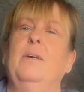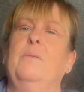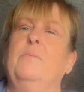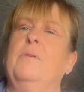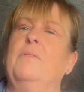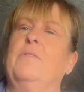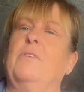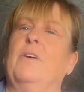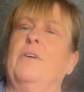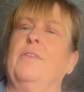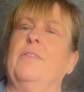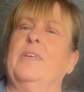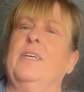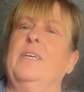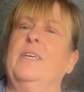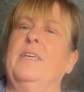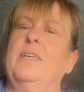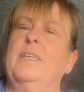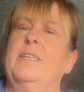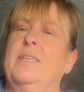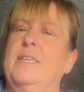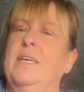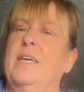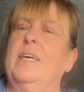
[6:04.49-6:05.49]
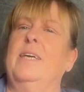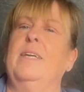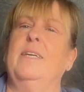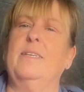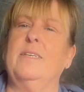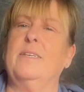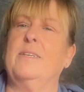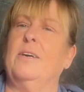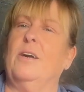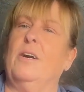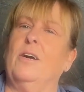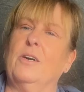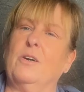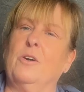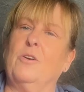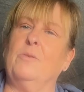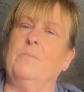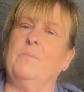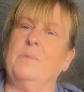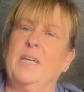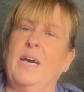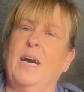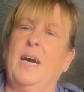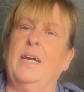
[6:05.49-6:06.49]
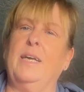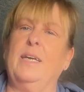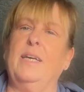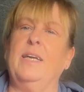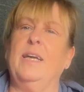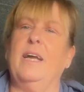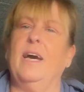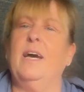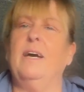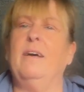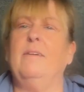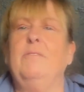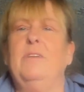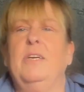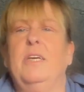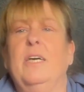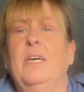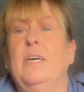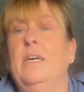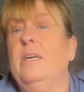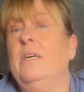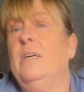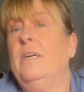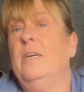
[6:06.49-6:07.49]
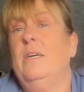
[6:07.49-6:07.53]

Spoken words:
we've got the sitting sort of come dining area.